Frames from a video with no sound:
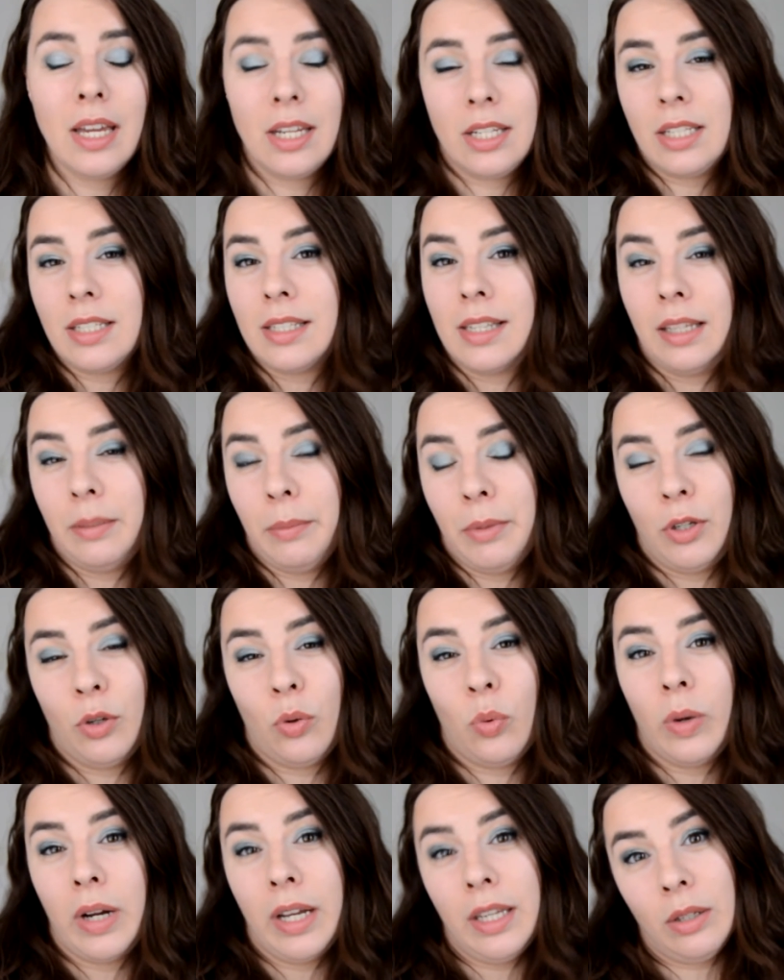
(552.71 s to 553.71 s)
Just let me
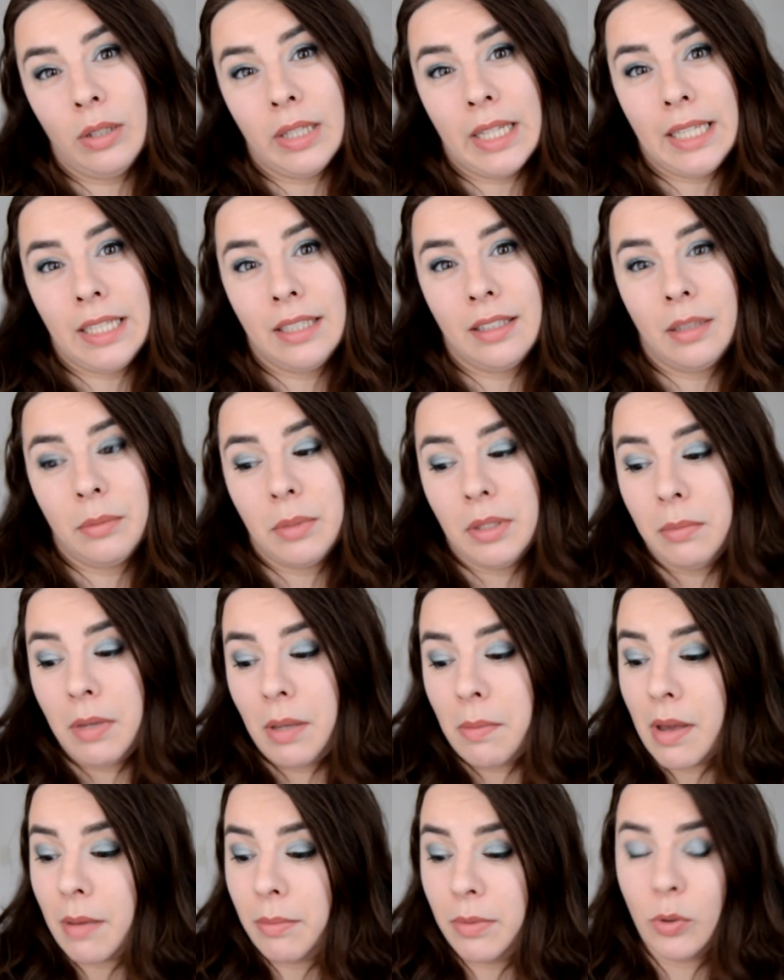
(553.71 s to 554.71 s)
know why you like them, and
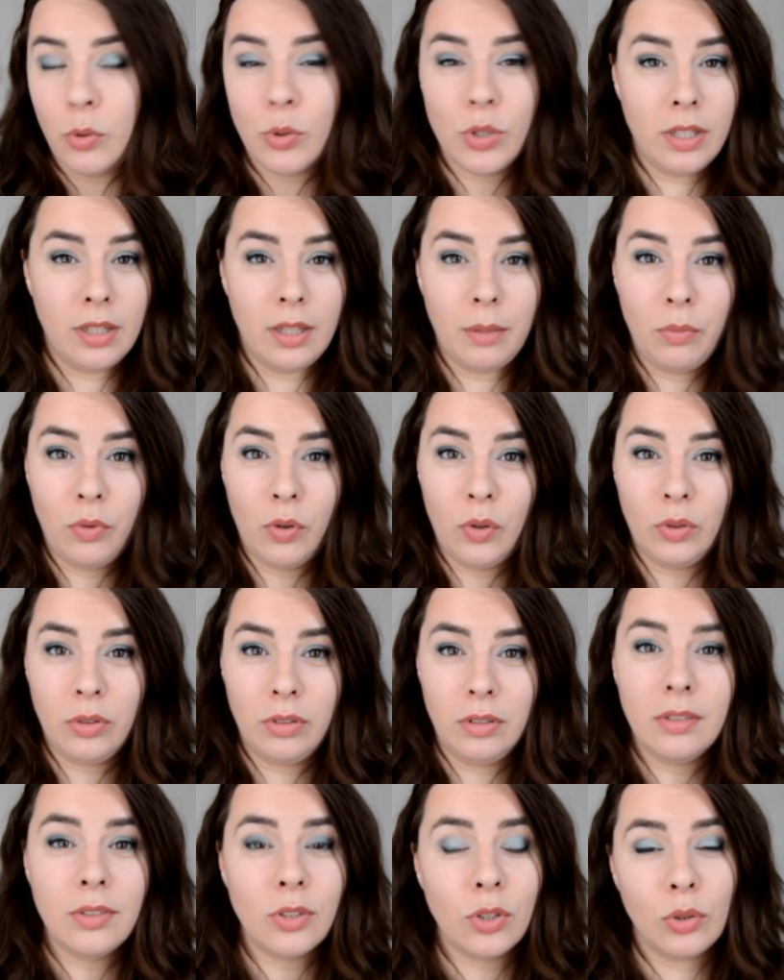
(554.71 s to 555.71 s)
maybe I'm using them
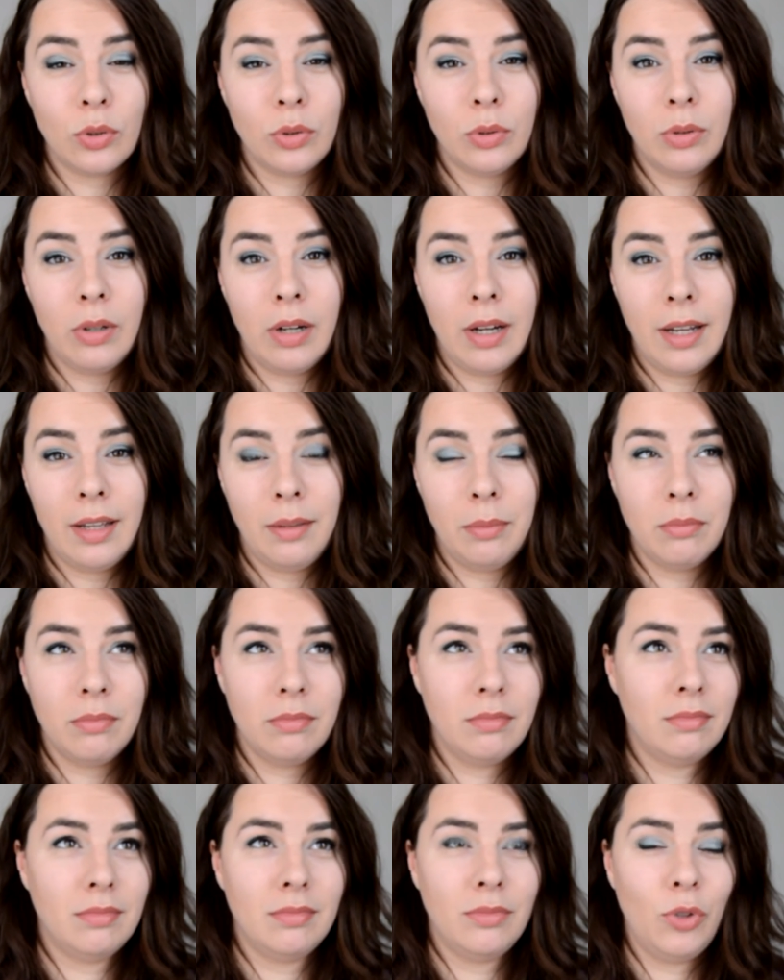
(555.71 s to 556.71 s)
wrong, so
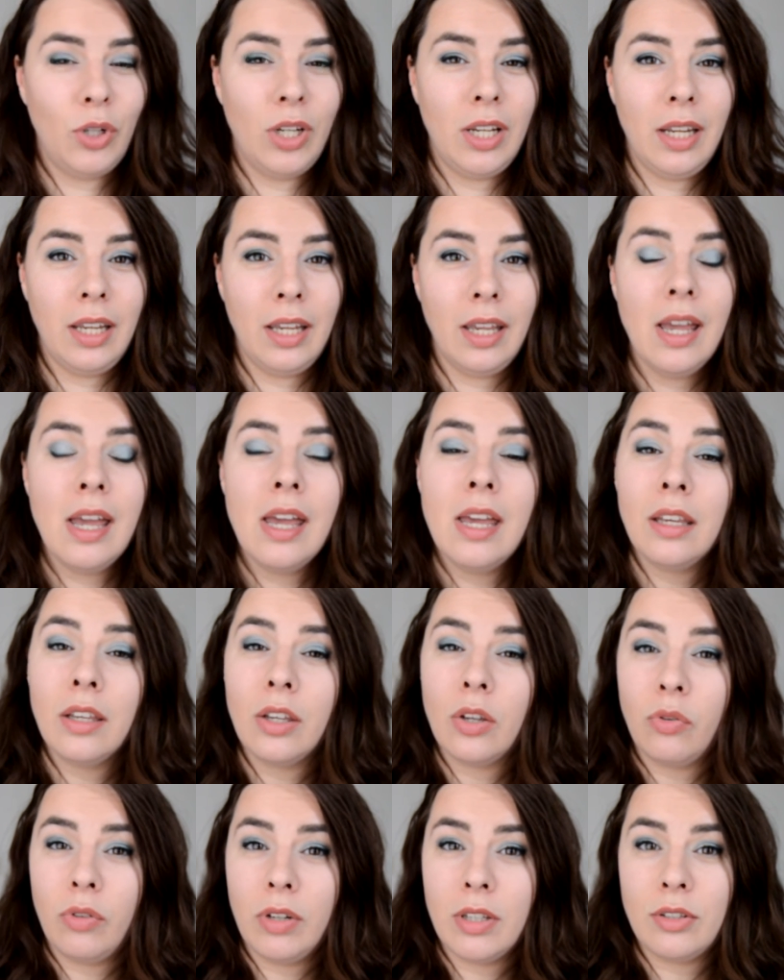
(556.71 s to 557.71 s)
I'm really
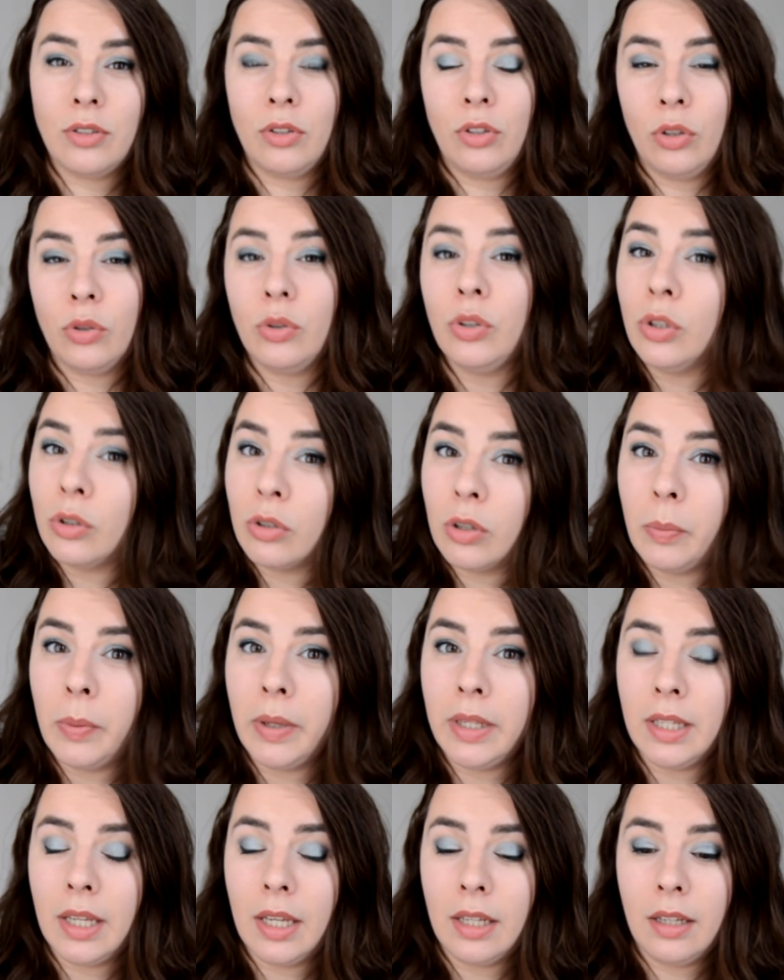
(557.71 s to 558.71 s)
curious to know your
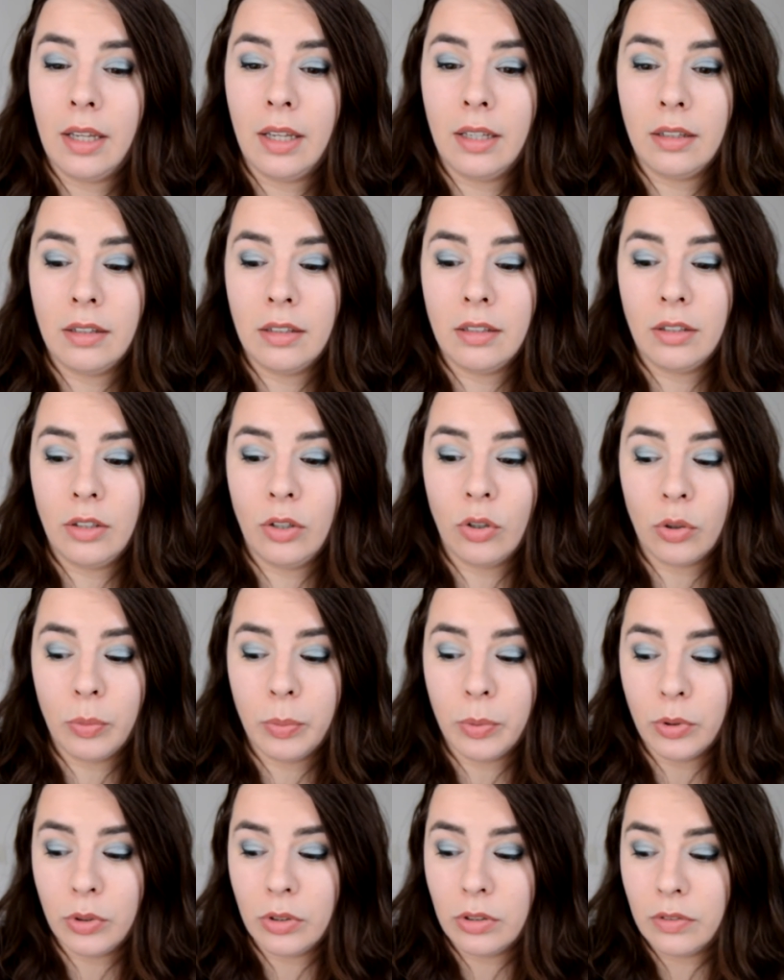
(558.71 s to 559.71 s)
opinion and your
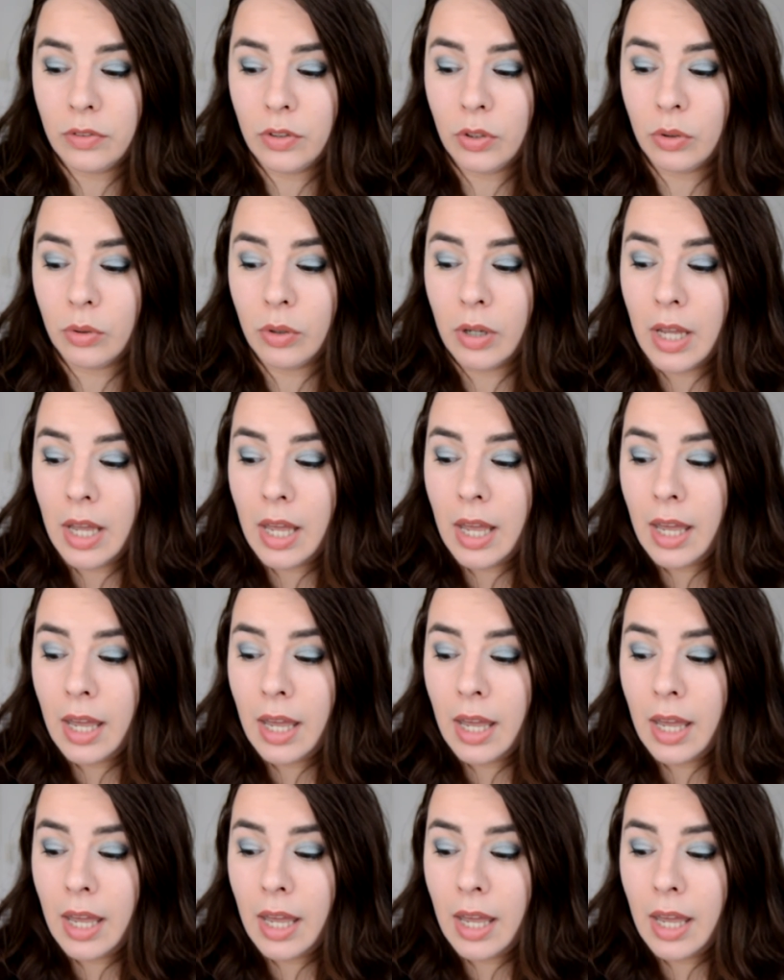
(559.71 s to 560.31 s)
point of view.